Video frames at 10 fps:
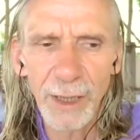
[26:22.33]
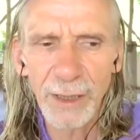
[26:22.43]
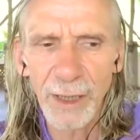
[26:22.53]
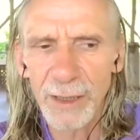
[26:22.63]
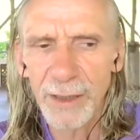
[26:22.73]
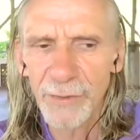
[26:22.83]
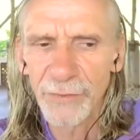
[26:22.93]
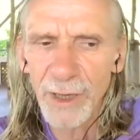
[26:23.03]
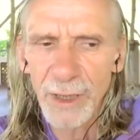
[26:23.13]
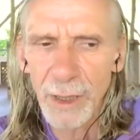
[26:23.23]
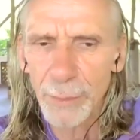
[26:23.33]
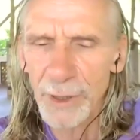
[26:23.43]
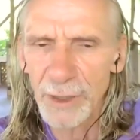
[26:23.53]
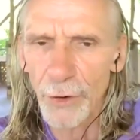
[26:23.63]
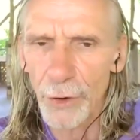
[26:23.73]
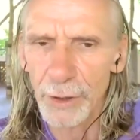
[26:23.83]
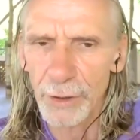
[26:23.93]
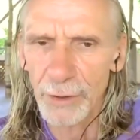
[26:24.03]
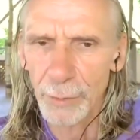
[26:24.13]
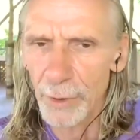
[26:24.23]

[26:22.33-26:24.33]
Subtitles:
and then they feel a bit hurt,